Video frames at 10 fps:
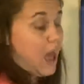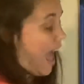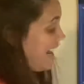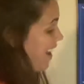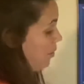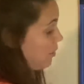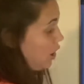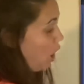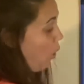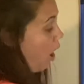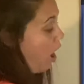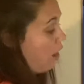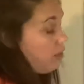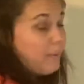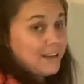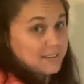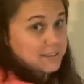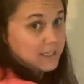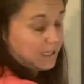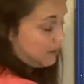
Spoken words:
And now I'm going to go all the way to 10.